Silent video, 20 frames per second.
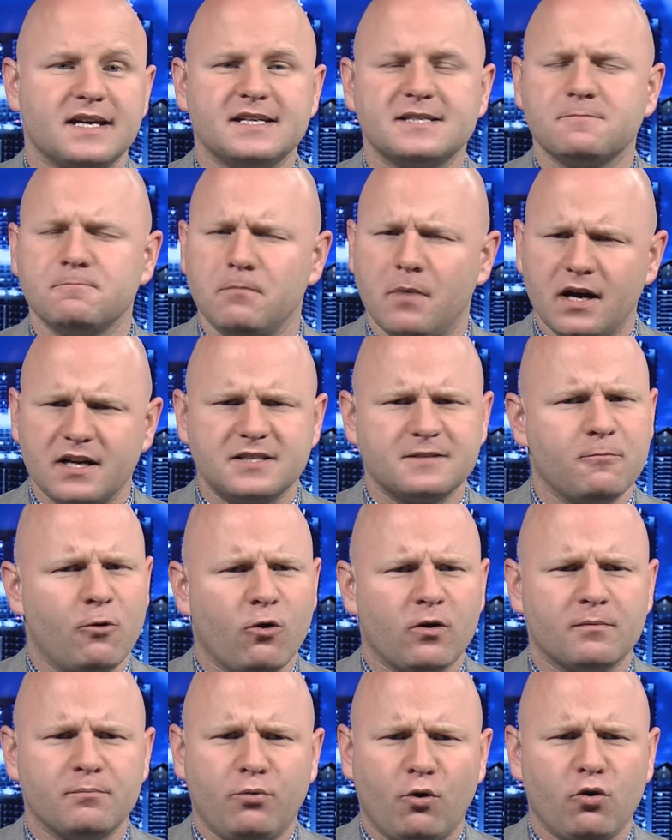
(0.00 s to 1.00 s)
is much
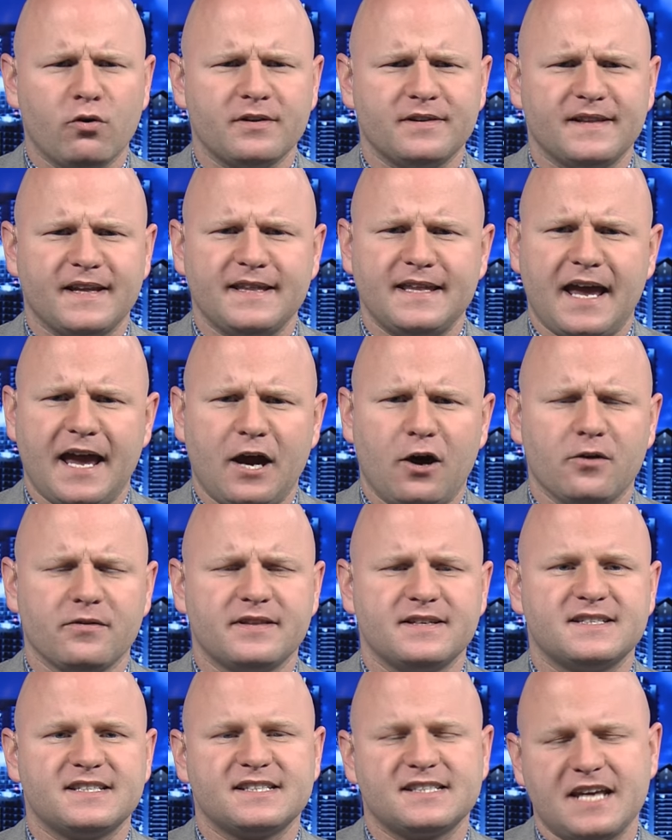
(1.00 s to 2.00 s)
more important than the
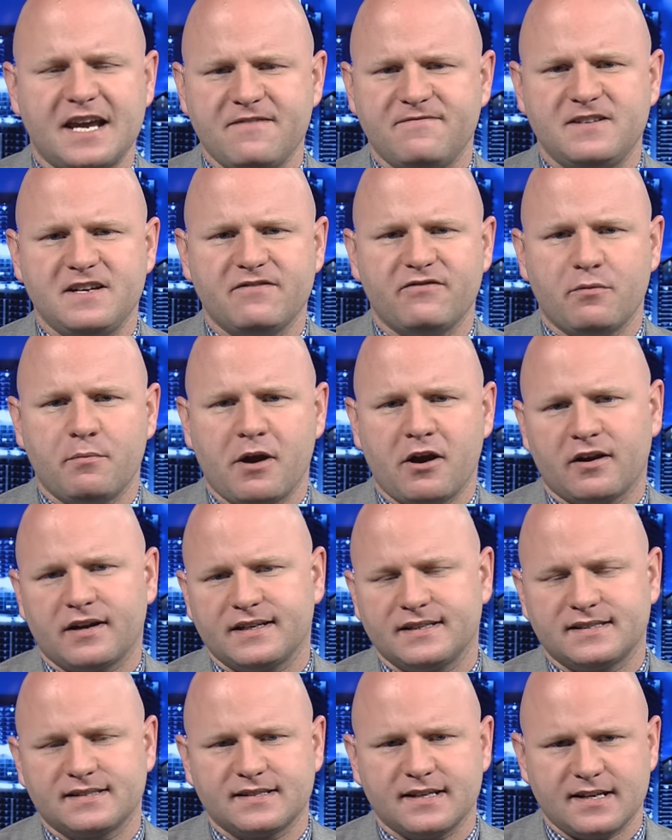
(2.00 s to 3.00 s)
health and safety of
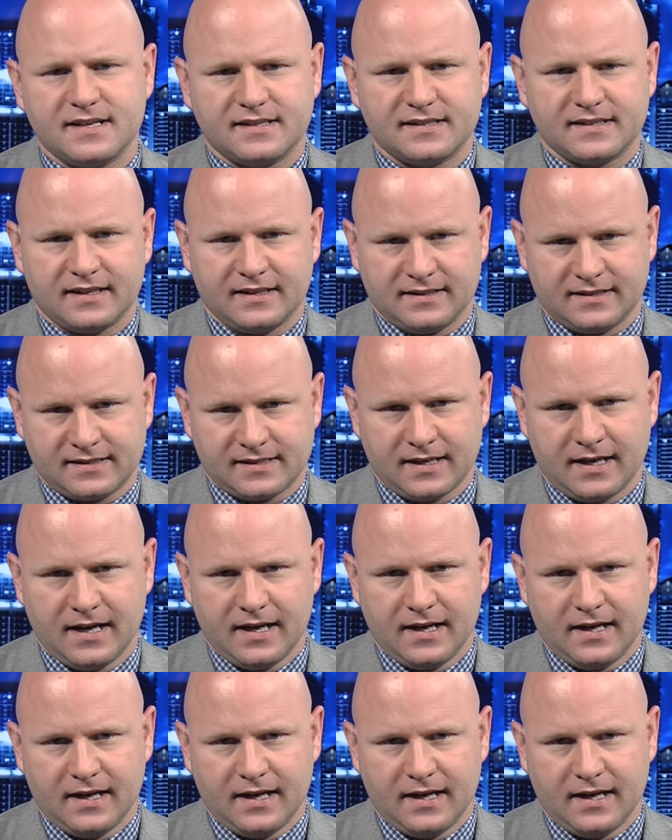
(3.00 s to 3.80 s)
American citizens.